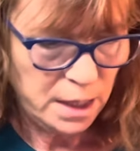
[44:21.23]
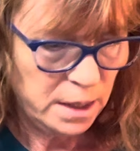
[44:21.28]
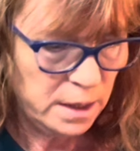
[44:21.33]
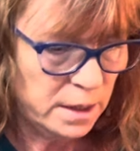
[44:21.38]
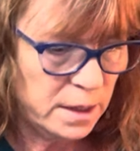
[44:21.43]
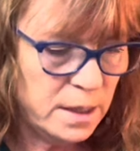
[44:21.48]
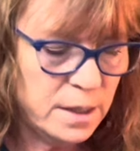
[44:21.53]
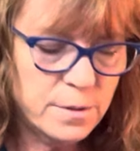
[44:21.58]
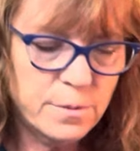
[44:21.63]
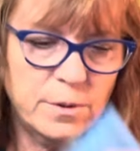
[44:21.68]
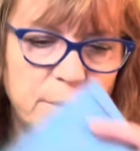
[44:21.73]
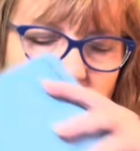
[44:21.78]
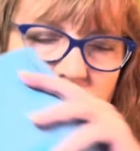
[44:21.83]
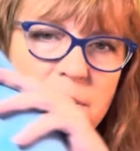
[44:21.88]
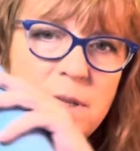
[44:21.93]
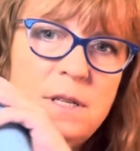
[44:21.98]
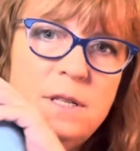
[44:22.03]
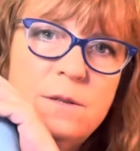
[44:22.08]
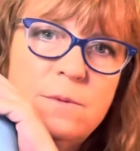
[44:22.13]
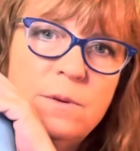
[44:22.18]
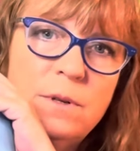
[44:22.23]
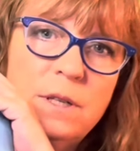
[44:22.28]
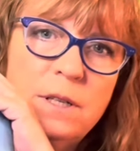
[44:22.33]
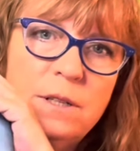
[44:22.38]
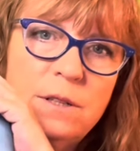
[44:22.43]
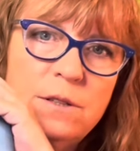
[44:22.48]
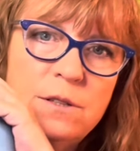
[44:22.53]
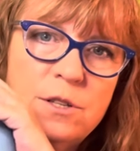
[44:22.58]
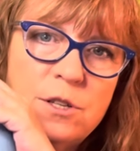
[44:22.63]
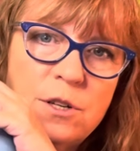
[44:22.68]
These were these were
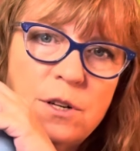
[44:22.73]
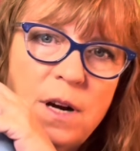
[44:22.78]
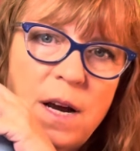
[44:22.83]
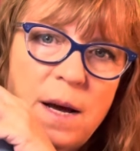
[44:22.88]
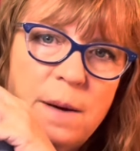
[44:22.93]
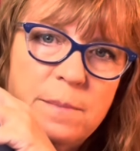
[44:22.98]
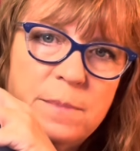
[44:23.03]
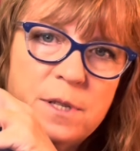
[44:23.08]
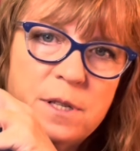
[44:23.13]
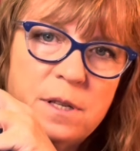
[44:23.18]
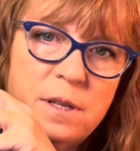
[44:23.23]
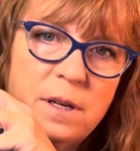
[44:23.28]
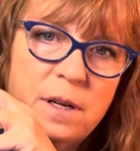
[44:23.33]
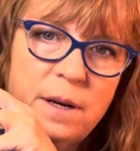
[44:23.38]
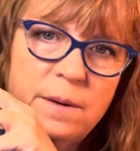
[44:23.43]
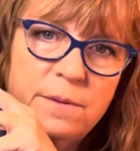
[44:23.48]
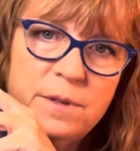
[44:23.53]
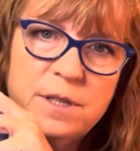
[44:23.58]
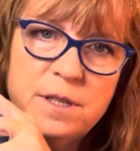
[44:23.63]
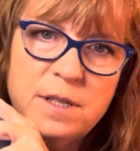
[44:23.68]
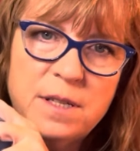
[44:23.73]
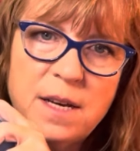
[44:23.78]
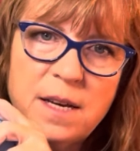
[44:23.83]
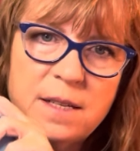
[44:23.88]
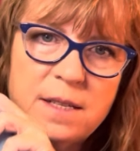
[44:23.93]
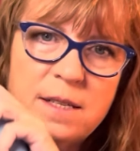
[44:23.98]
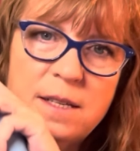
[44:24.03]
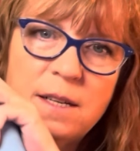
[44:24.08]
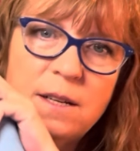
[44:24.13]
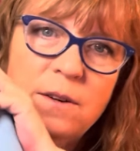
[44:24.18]
little scraps that I was
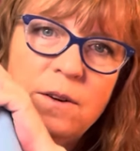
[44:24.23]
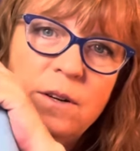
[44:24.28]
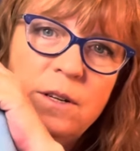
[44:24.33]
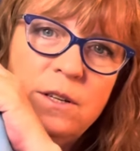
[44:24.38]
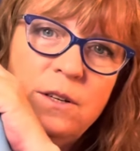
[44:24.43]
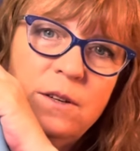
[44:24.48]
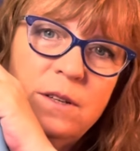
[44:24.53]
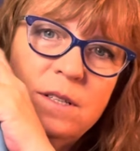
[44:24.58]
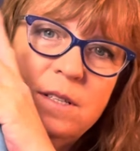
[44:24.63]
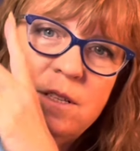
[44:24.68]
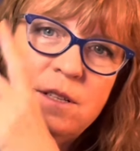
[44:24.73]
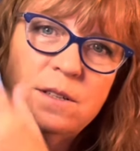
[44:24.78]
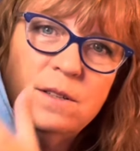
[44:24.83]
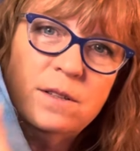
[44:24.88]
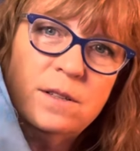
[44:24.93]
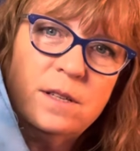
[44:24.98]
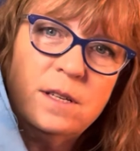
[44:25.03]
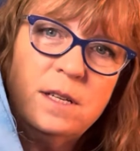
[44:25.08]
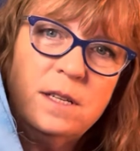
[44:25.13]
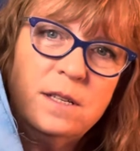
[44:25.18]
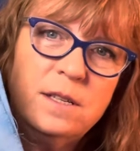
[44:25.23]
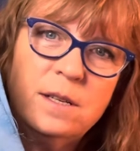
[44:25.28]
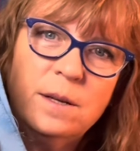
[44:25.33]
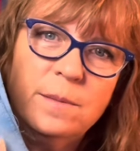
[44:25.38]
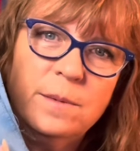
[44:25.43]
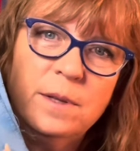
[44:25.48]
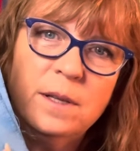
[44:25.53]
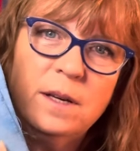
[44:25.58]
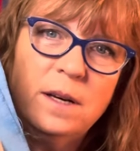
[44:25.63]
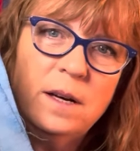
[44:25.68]
testing on. You can still see some
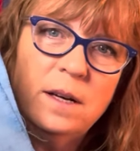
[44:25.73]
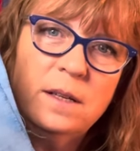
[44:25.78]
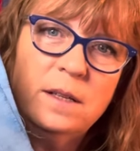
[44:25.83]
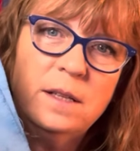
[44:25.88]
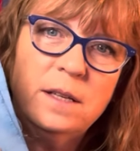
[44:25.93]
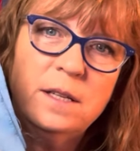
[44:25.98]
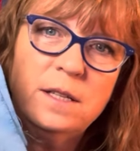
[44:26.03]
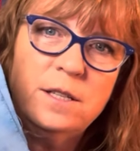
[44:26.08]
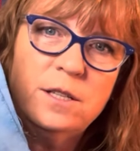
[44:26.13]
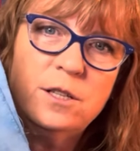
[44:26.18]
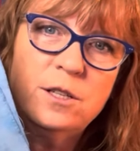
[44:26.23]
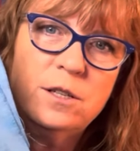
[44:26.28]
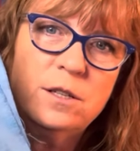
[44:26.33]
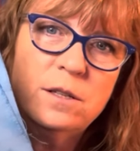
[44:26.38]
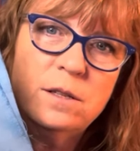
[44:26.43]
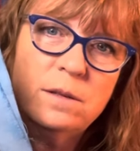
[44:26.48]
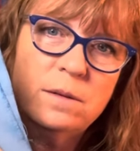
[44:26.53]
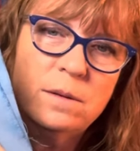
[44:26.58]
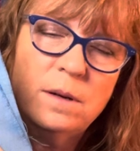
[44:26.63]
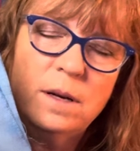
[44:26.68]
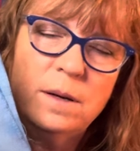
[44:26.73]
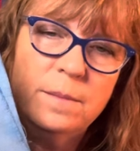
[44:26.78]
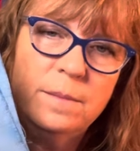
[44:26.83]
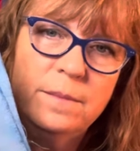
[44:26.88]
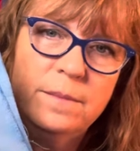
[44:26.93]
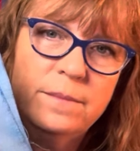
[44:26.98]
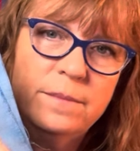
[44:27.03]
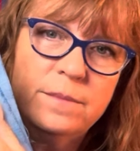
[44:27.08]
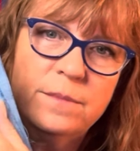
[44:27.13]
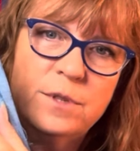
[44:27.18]
of the ugly
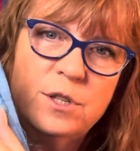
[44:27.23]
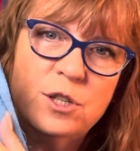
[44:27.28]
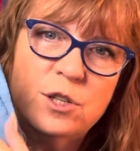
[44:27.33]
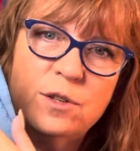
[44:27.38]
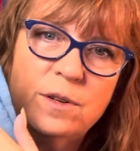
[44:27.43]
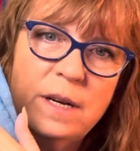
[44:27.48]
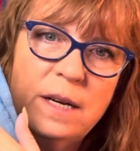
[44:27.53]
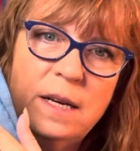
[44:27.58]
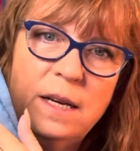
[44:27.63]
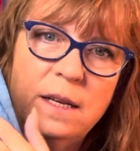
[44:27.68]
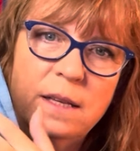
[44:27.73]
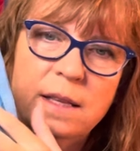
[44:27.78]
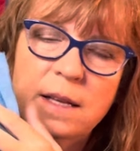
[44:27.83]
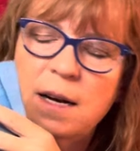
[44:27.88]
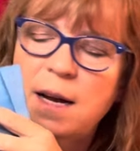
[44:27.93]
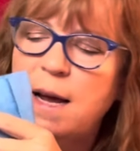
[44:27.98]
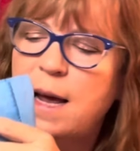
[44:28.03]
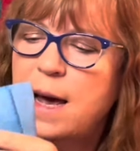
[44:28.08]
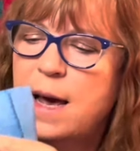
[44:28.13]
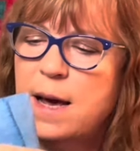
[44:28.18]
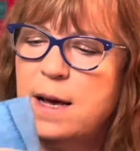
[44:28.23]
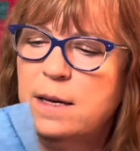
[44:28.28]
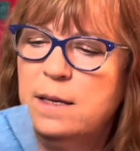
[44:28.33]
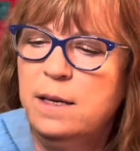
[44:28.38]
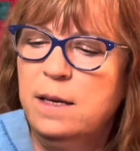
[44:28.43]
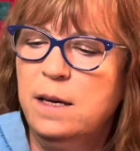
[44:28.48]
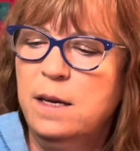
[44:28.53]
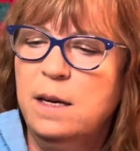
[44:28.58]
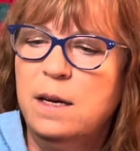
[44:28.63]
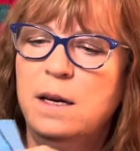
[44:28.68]
um, streaking that I had.
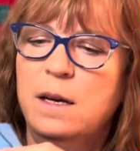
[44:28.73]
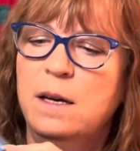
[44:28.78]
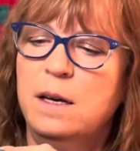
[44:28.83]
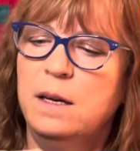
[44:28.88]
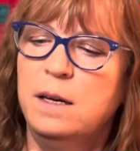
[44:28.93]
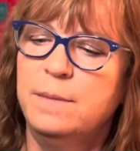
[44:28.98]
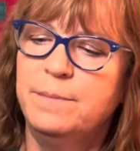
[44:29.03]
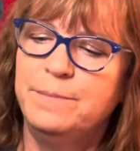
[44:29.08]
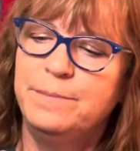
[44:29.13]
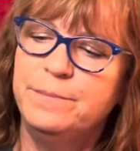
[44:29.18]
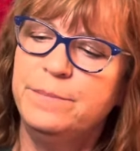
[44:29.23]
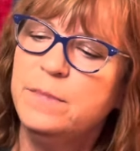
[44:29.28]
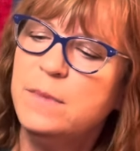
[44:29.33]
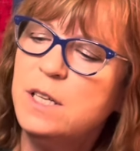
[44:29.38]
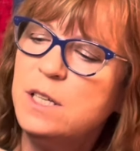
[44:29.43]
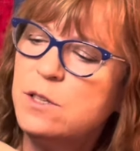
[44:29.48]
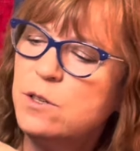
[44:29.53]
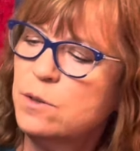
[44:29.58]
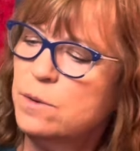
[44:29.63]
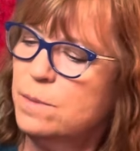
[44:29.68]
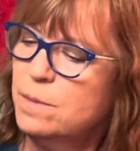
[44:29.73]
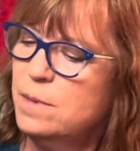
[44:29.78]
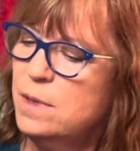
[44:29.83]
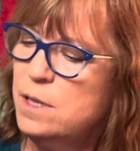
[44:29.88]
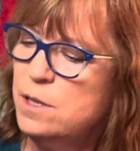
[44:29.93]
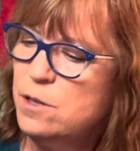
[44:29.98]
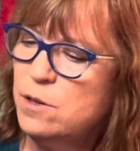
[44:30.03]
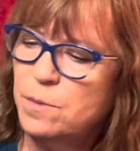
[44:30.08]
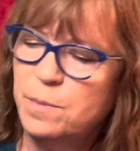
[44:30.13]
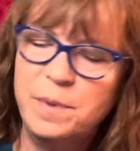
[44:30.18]
These are
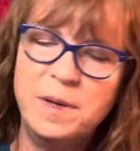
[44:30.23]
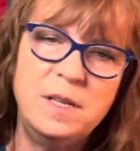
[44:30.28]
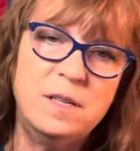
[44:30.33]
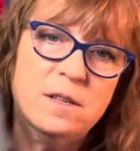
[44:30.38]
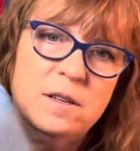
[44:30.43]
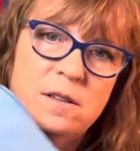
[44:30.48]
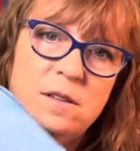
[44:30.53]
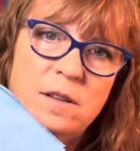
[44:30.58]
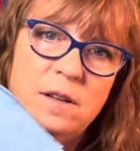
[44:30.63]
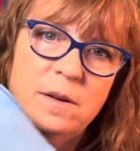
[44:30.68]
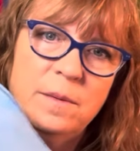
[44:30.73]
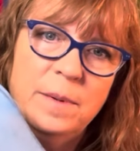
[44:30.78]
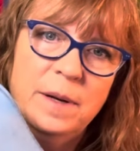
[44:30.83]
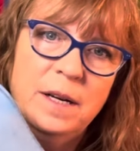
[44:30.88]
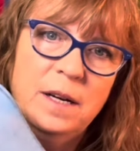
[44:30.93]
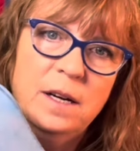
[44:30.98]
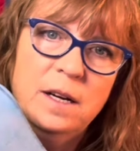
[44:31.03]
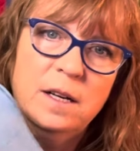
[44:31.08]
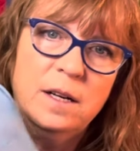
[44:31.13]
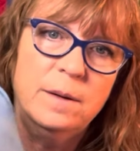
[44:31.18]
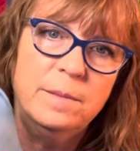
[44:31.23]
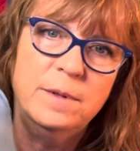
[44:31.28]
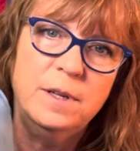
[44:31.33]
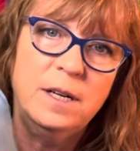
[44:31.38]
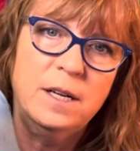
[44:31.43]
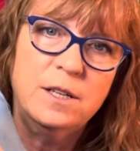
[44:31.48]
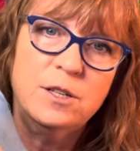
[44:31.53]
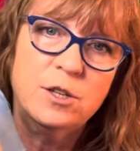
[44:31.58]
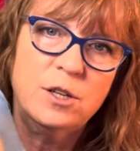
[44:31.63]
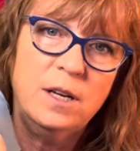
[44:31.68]
these are pieces that have been cut up that
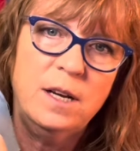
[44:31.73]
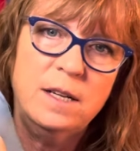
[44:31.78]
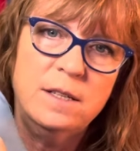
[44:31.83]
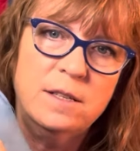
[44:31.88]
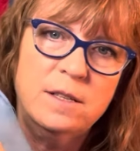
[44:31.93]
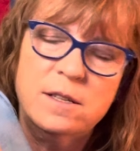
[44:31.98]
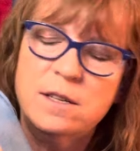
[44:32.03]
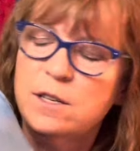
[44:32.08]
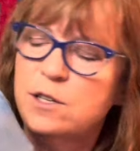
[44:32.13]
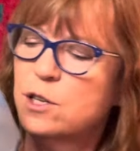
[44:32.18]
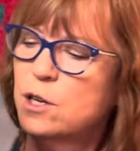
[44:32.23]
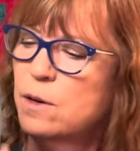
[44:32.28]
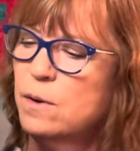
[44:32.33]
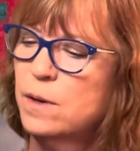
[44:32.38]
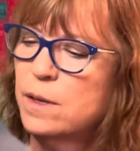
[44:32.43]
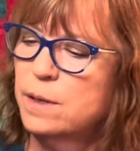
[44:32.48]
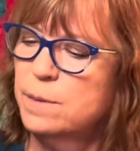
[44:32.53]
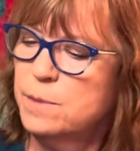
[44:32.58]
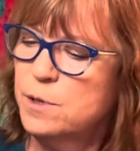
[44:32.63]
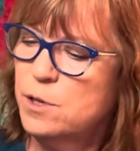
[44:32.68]
actually had stitching on them.